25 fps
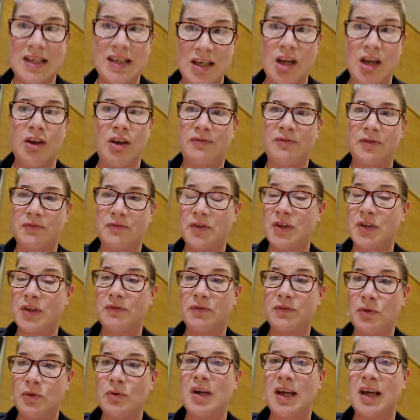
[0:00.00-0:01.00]
you for the
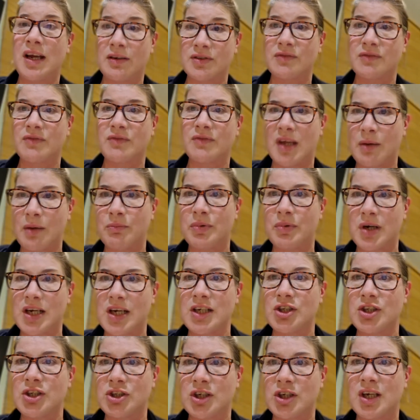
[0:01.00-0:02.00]
fallout of that
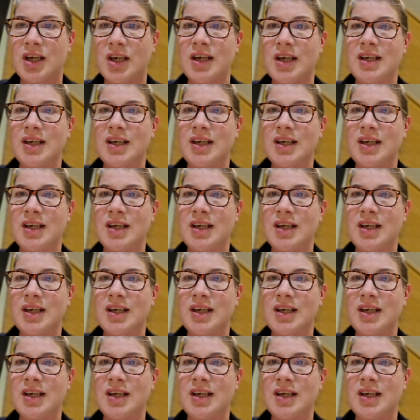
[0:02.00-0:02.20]
breach.